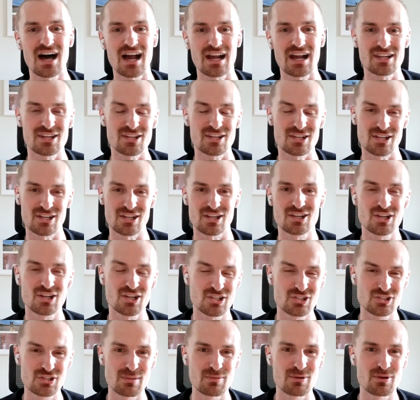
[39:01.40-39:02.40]
going to
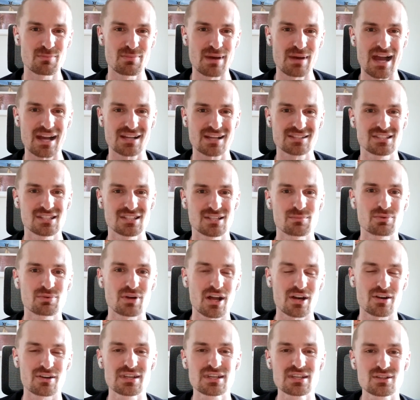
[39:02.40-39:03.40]
contribute back to the broader
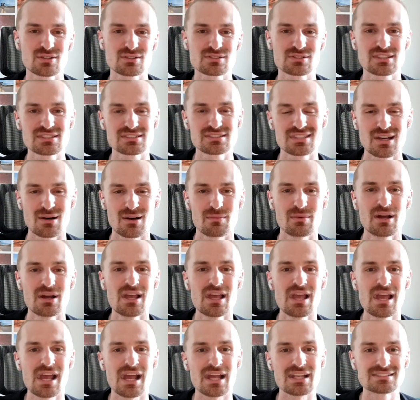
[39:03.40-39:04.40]
ecosystem.
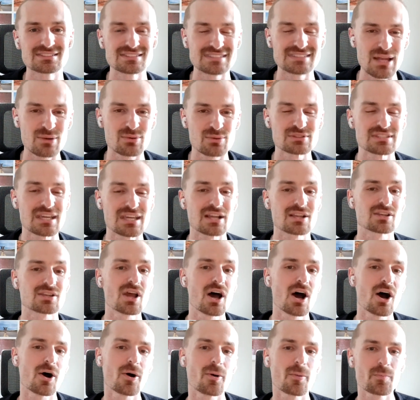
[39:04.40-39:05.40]
Instead, we're saying,
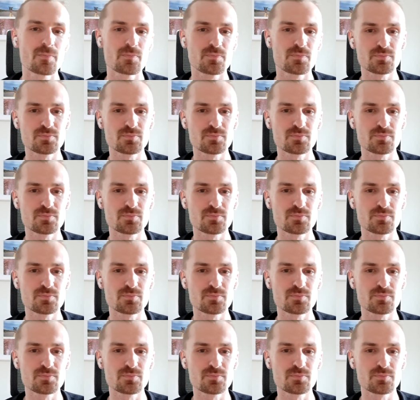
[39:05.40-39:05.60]
no,